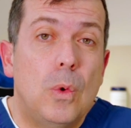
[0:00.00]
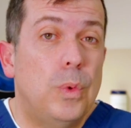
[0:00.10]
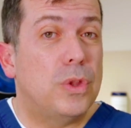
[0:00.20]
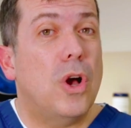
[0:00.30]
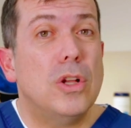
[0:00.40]

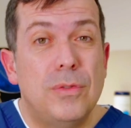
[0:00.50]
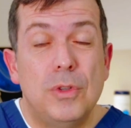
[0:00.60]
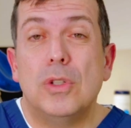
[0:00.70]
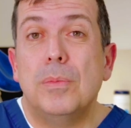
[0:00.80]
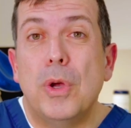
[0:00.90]
with
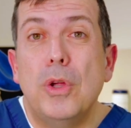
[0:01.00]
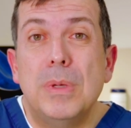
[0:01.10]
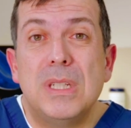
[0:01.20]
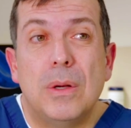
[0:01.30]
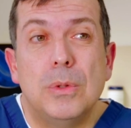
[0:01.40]
artificial bone
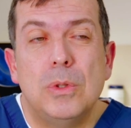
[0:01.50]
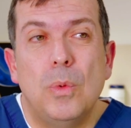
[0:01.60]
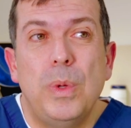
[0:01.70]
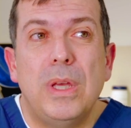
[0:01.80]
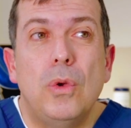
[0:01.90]
materials,
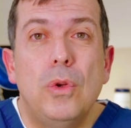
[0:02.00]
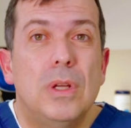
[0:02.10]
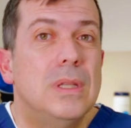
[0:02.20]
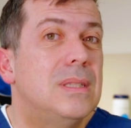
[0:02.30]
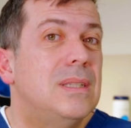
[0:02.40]
we could
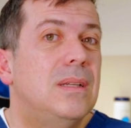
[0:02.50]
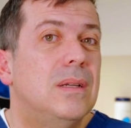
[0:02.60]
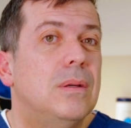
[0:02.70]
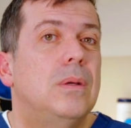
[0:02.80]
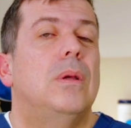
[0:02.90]

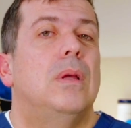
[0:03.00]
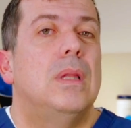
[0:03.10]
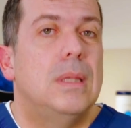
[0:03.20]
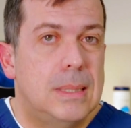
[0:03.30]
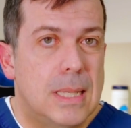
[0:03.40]
consider
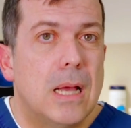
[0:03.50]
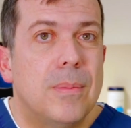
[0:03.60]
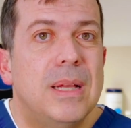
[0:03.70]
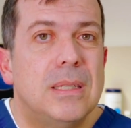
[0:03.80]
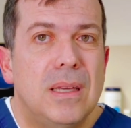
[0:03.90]

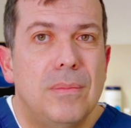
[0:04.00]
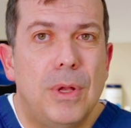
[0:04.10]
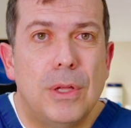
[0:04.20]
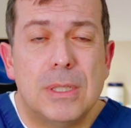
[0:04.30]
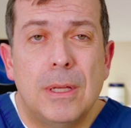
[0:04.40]
zygomatic
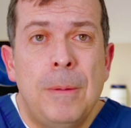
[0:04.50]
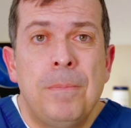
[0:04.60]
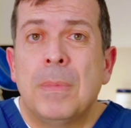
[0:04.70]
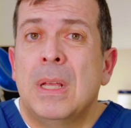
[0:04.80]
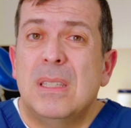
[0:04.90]
implants.
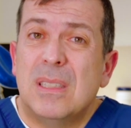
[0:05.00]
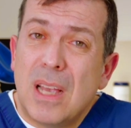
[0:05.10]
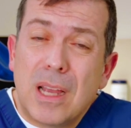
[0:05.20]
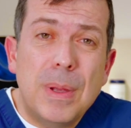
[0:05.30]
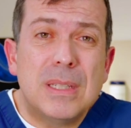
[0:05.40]

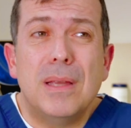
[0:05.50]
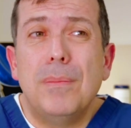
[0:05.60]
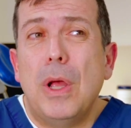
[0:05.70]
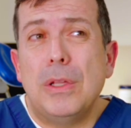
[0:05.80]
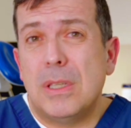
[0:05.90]
Zygomatic
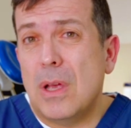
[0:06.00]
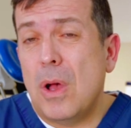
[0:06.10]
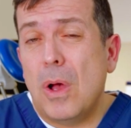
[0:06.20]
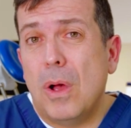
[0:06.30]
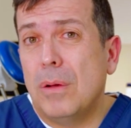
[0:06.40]
implants
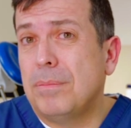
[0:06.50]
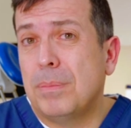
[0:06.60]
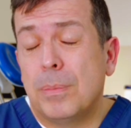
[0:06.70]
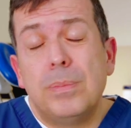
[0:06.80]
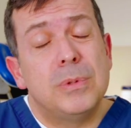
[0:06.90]
are
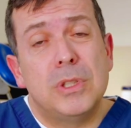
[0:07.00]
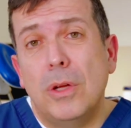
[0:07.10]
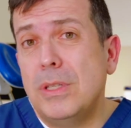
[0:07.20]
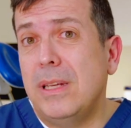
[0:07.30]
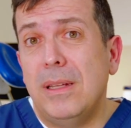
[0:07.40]

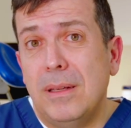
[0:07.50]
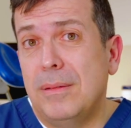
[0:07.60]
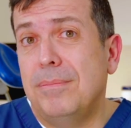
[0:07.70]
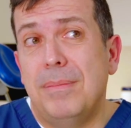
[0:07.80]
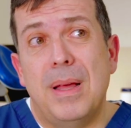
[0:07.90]
totally
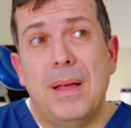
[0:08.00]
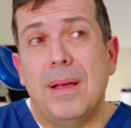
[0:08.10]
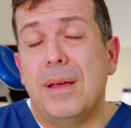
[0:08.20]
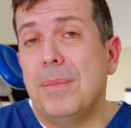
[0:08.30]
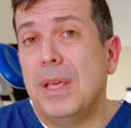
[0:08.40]

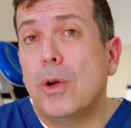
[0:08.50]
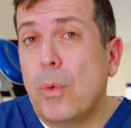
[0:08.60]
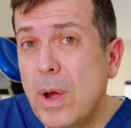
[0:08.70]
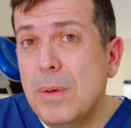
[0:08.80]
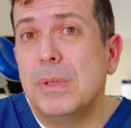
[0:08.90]

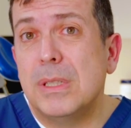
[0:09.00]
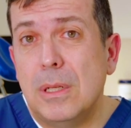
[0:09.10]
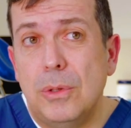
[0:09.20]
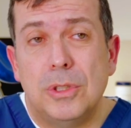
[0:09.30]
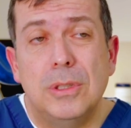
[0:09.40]
incredible
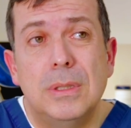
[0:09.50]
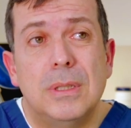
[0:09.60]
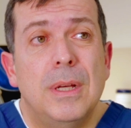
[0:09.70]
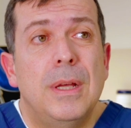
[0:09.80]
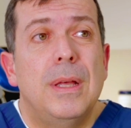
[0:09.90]

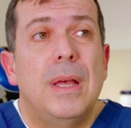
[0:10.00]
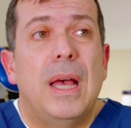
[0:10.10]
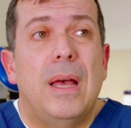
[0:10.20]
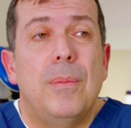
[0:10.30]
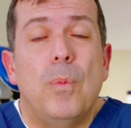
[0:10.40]
solutions.
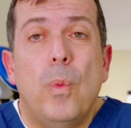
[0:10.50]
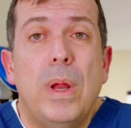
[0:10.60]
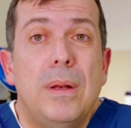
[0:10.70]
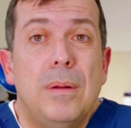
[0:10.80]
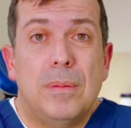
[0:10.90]

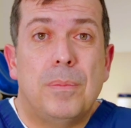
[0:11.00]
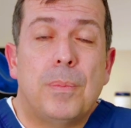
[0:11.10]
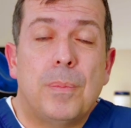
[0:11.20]
When